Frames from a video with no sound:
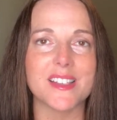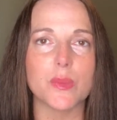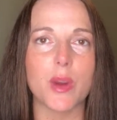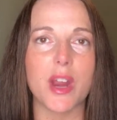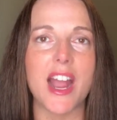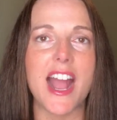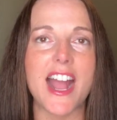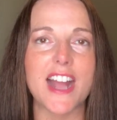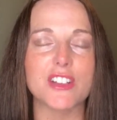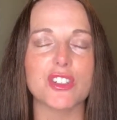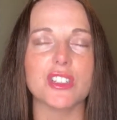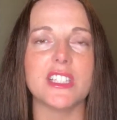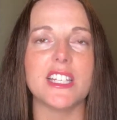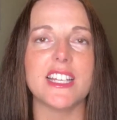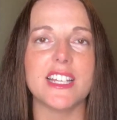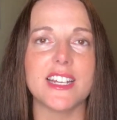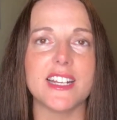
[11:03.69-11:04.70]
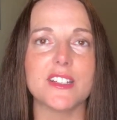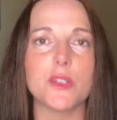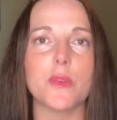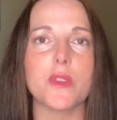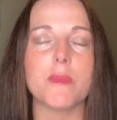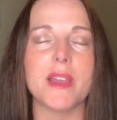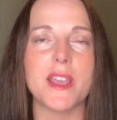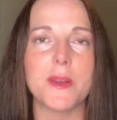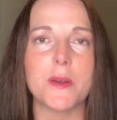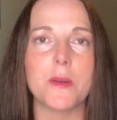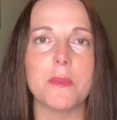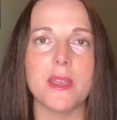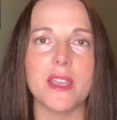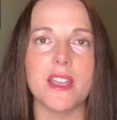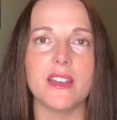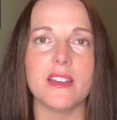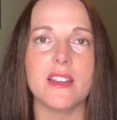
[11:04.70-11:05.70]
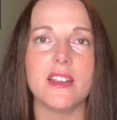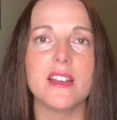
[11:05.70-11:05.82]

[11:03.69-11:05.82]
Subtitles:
where I actually connected with my inner being.